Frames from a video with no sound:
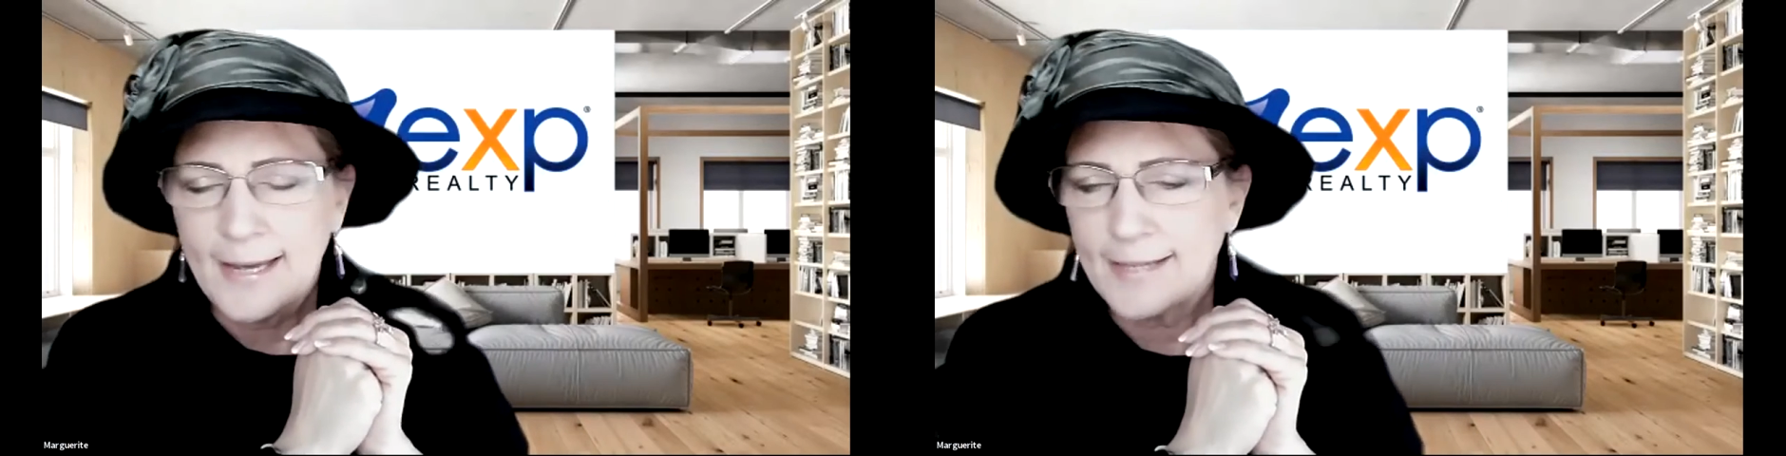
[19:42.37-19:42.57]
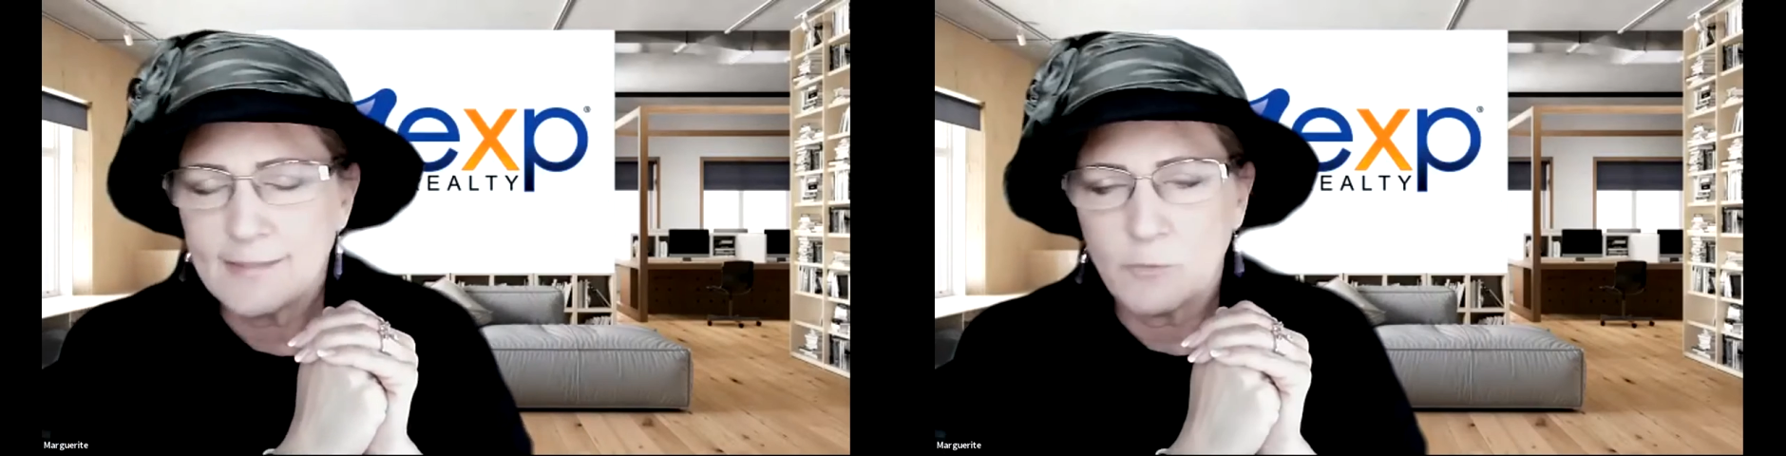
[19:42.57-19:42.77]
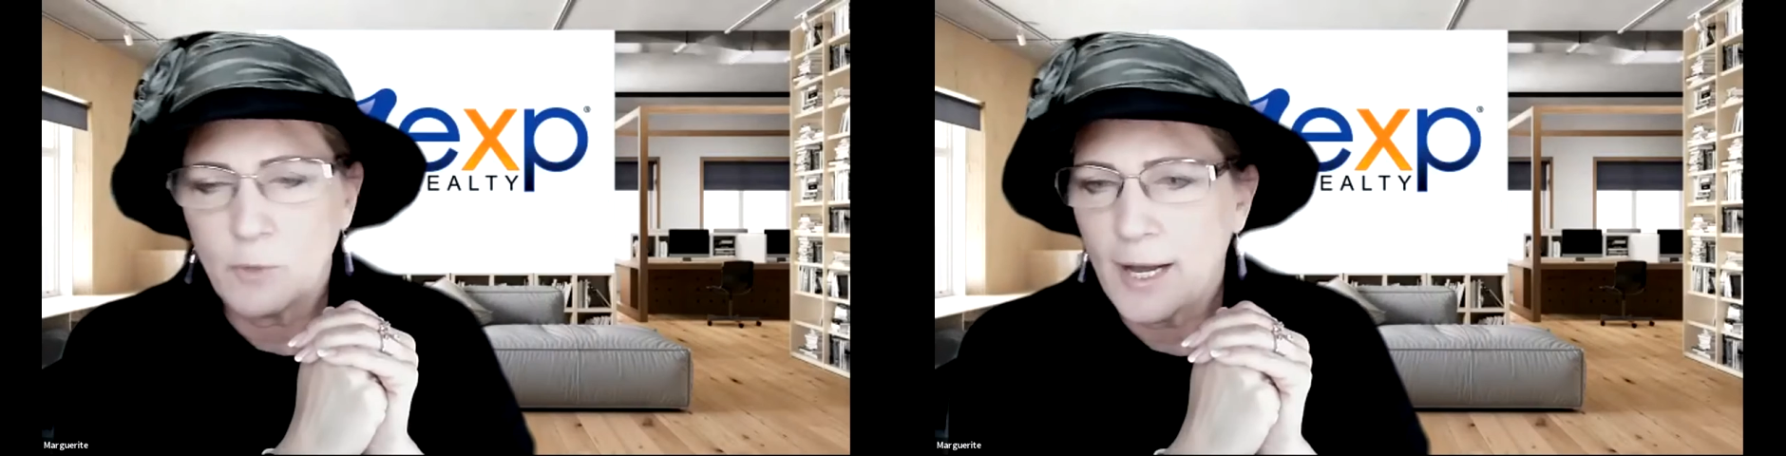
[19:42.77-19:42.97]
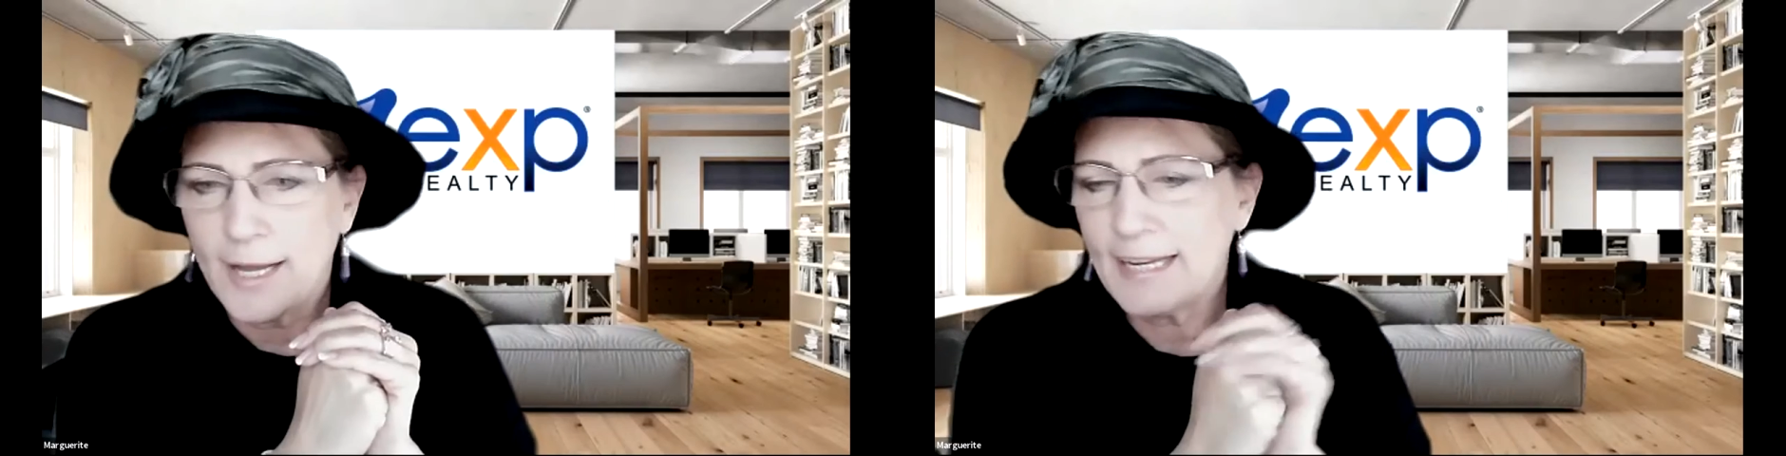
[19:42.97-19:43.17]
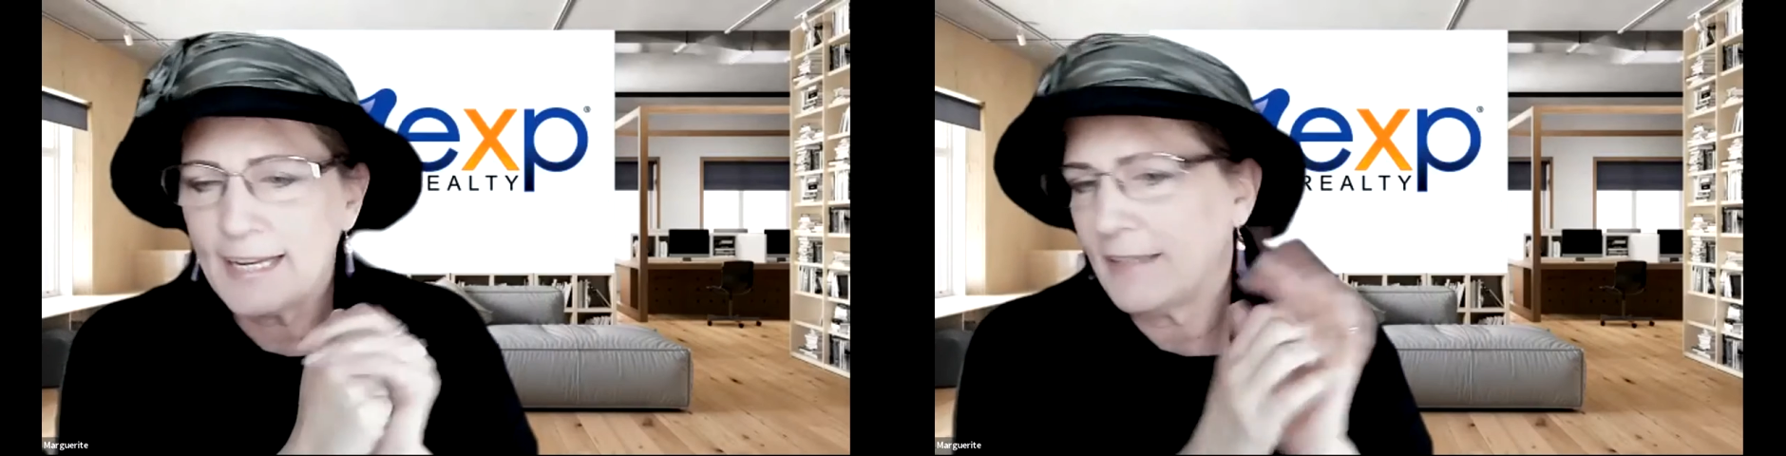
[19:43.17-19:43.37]
I said, well, I
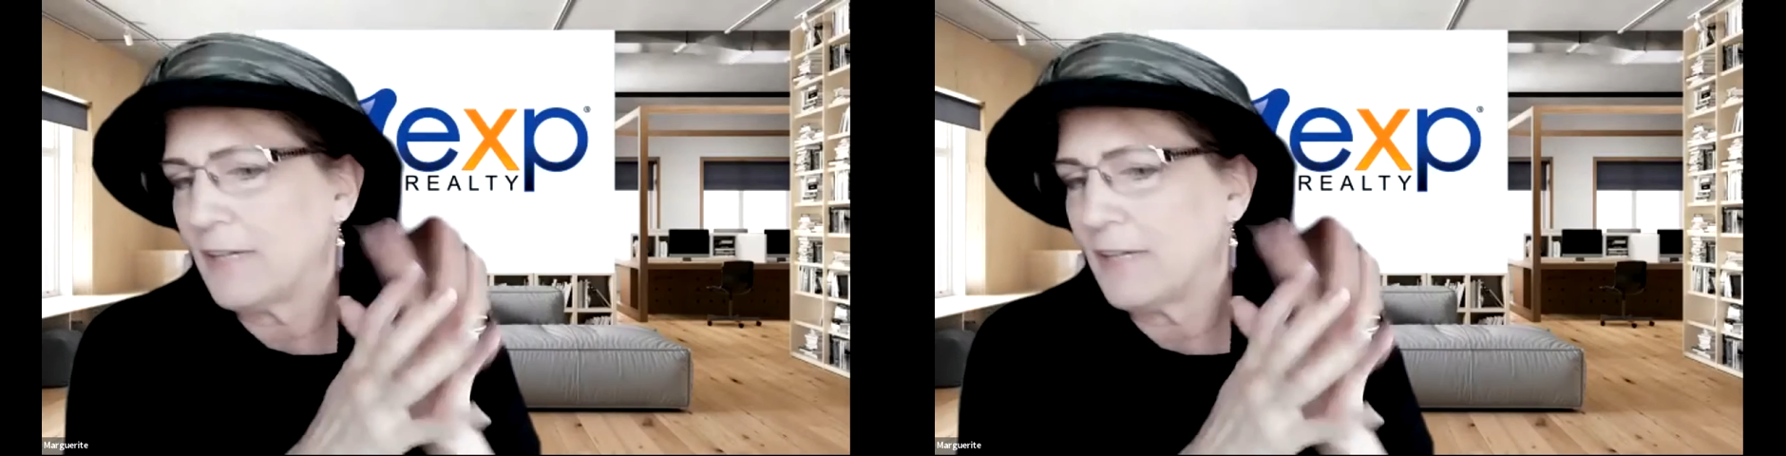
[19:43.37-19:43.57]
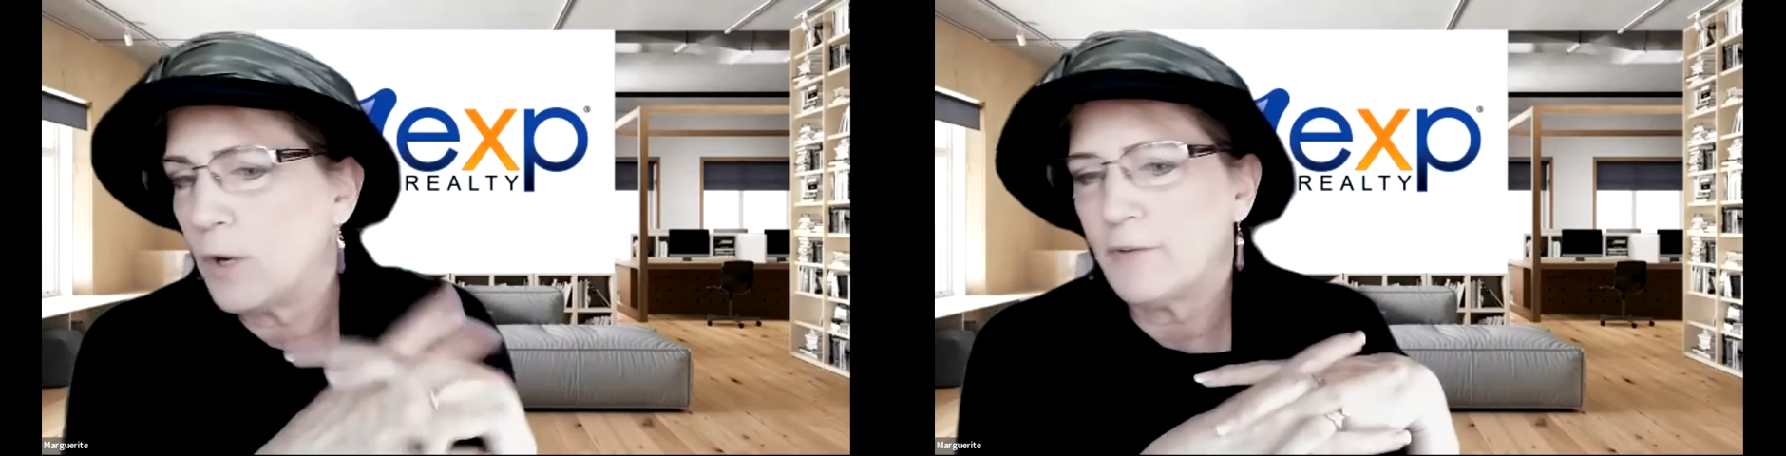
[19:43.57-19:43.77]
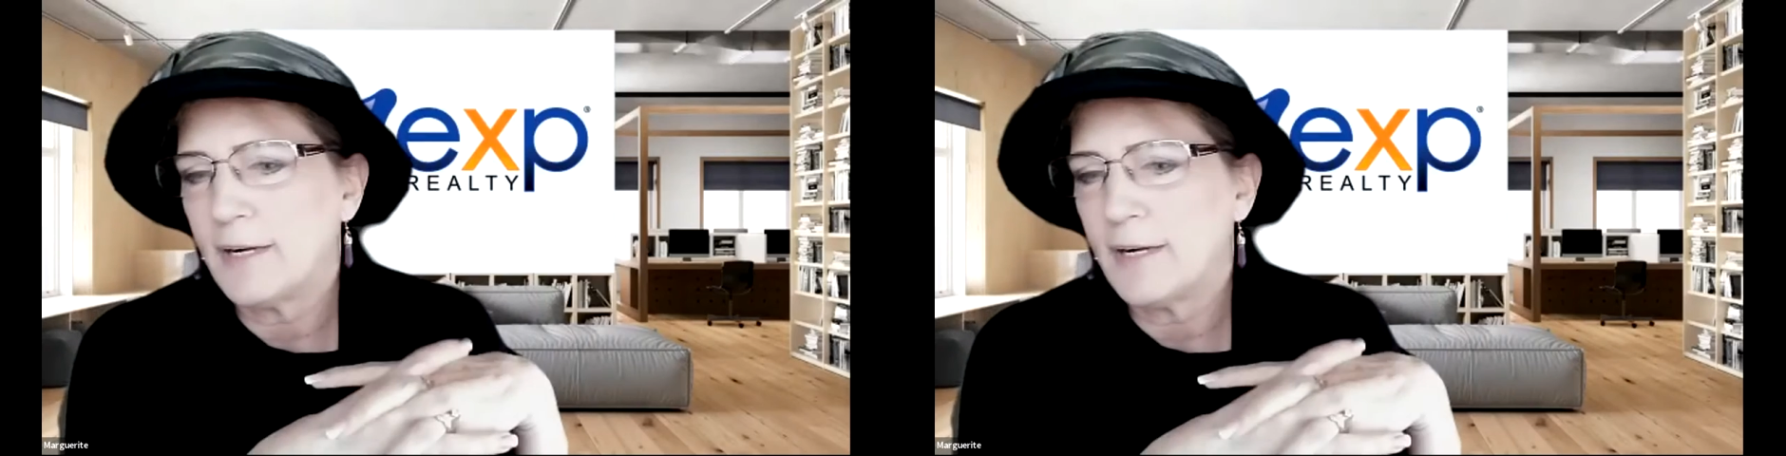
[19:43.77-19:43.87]
can't think of one